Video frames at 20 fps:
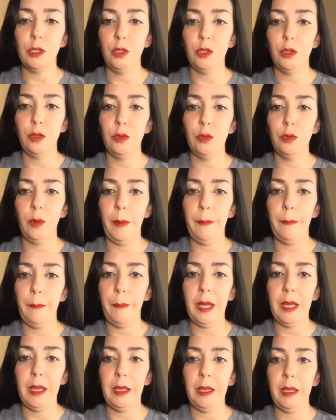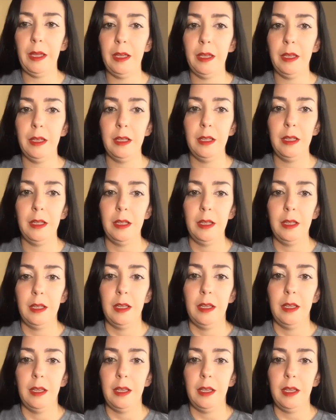to my
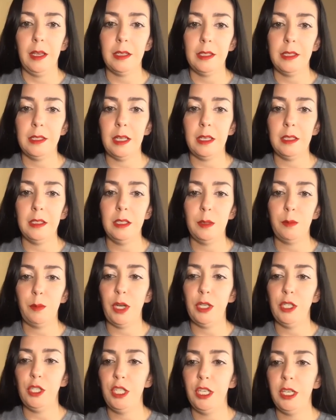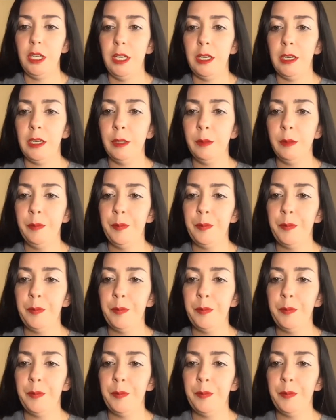Excel spreadsheet here.